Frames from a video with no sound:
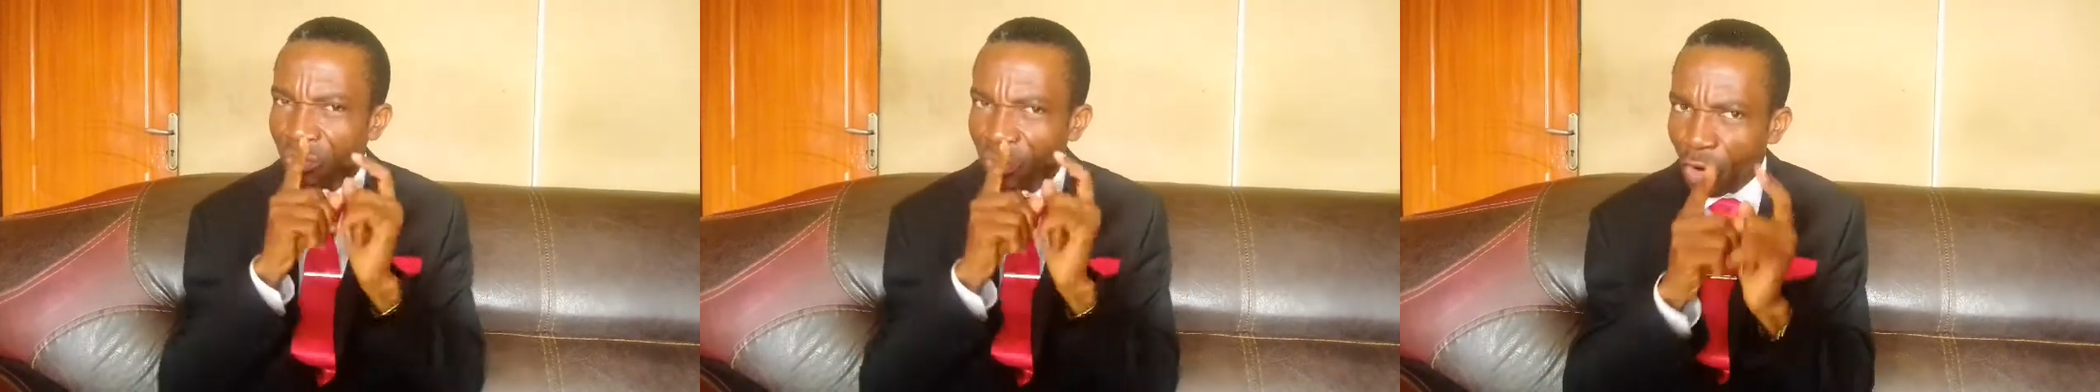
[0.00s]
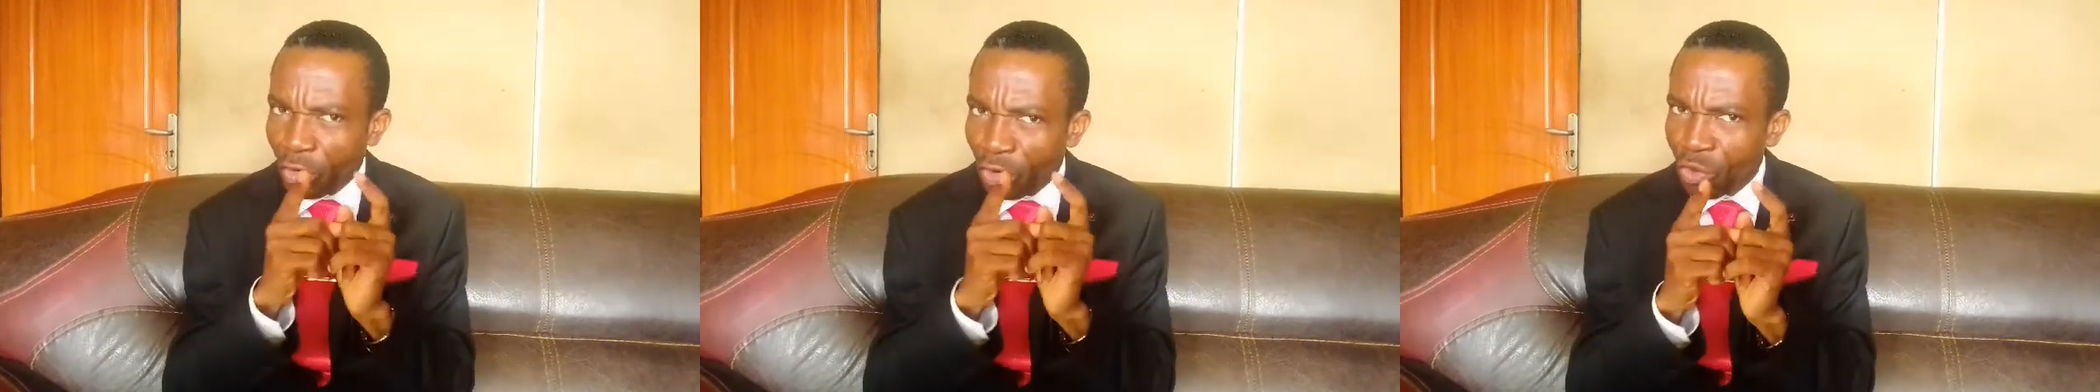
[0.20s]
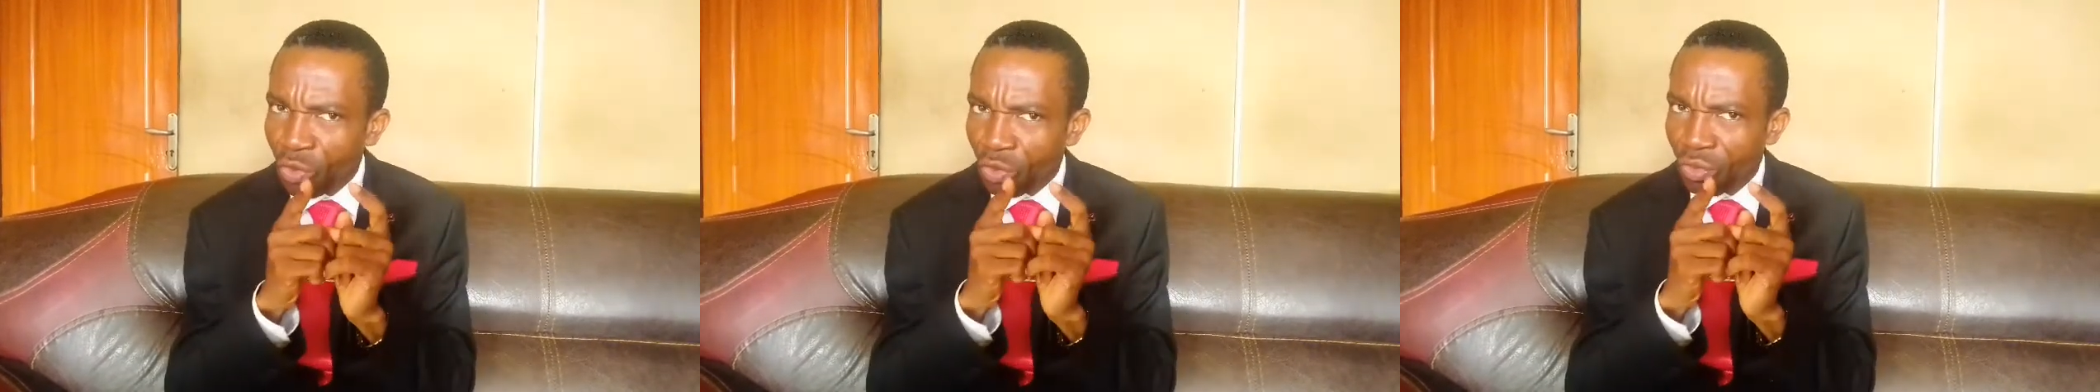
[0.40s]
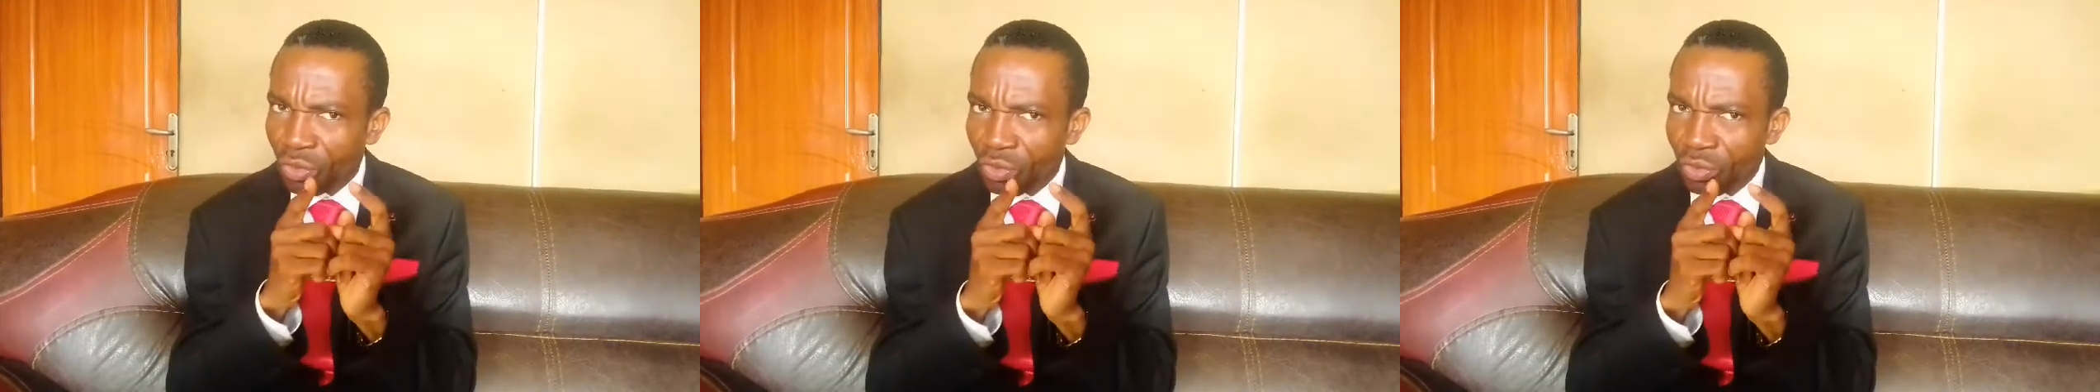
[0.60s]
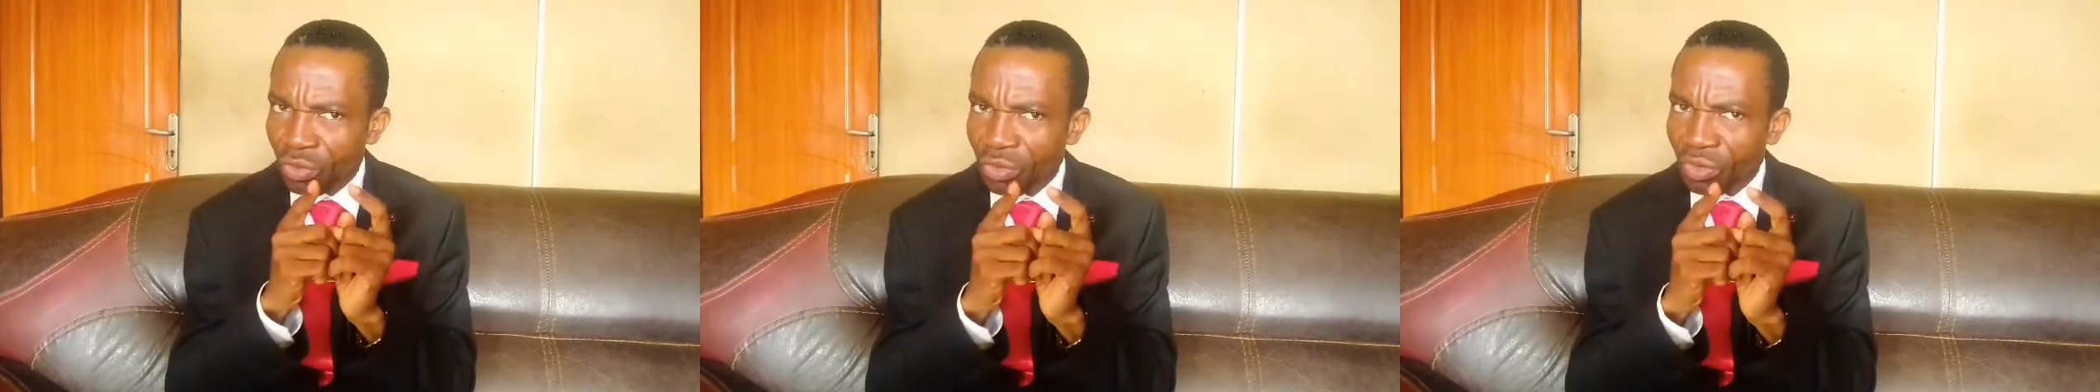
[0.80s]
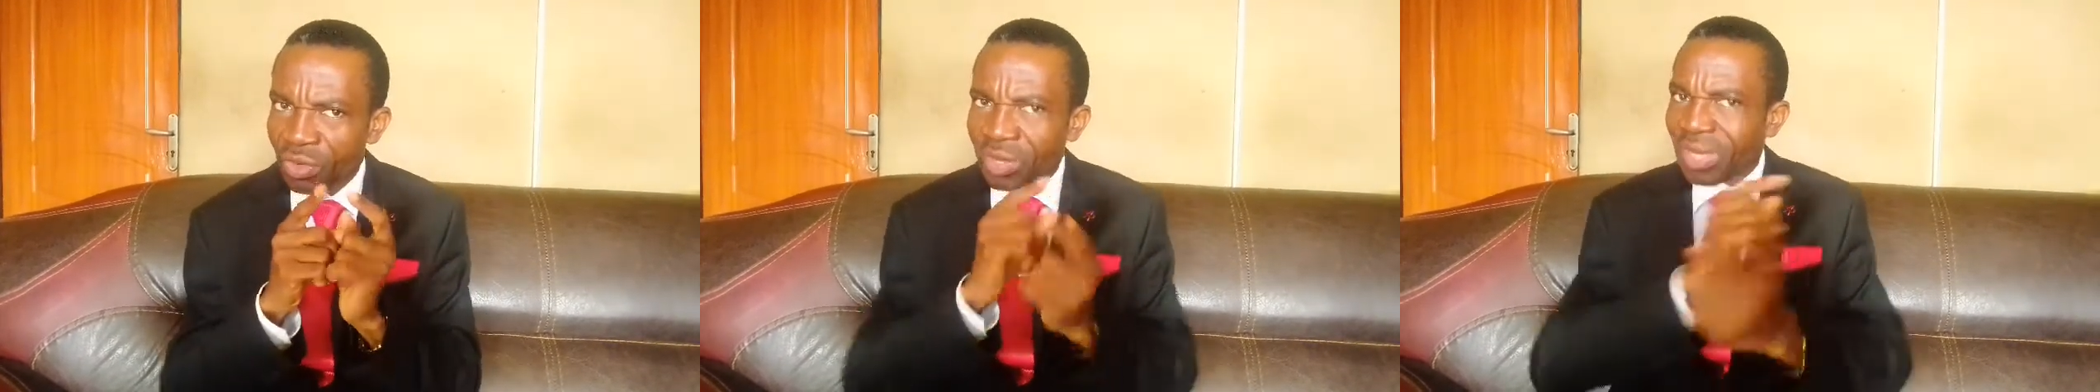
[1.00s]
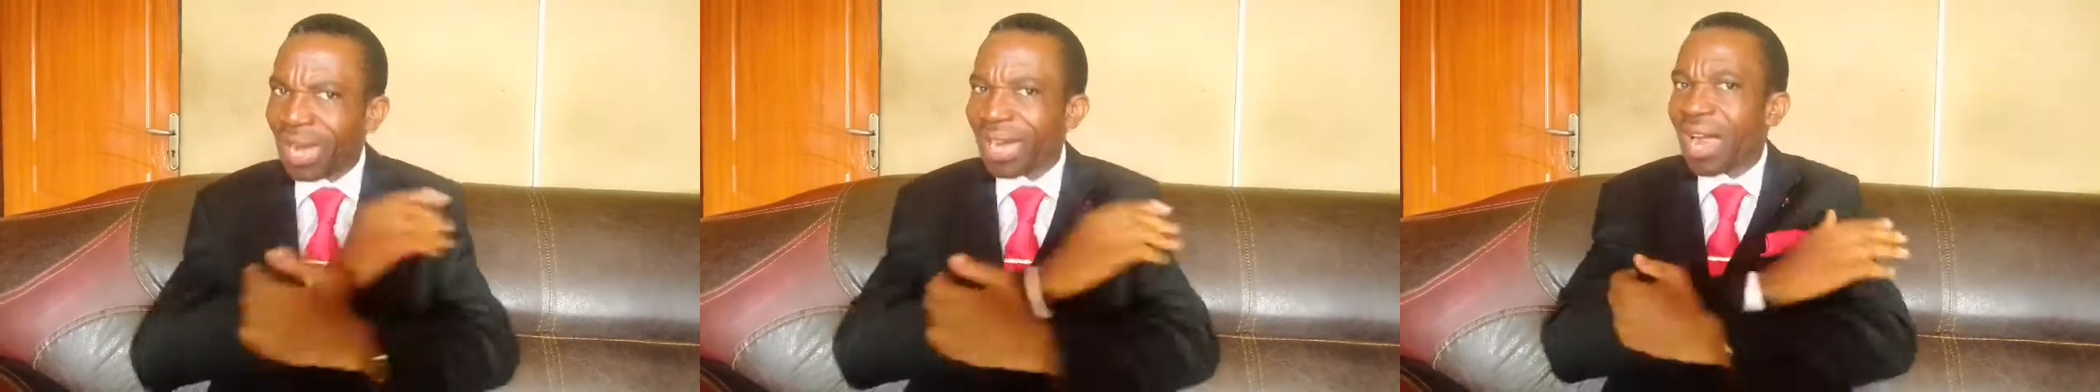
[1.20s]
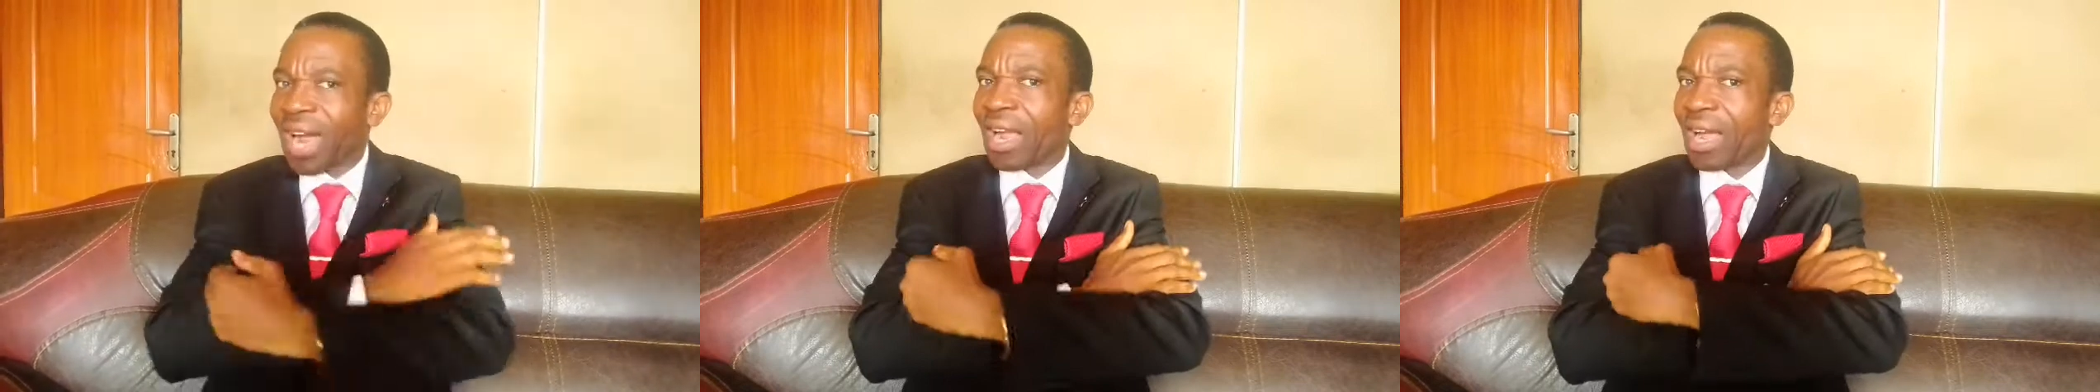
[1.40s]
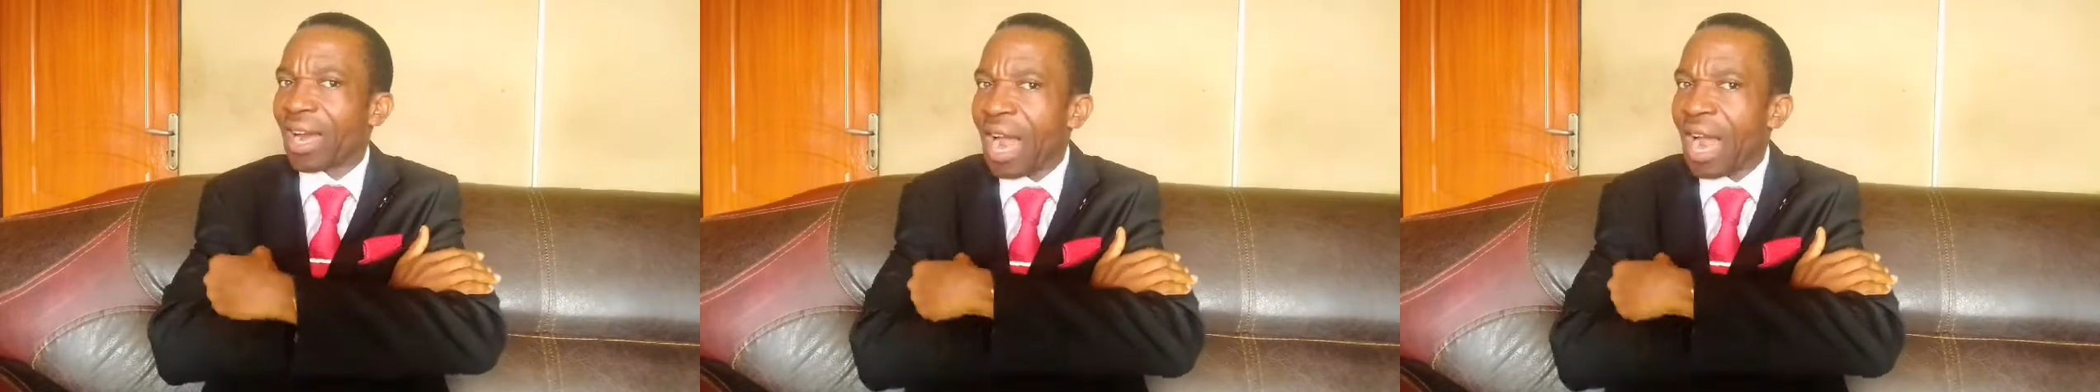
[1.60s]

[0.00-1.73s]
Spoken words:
for you that can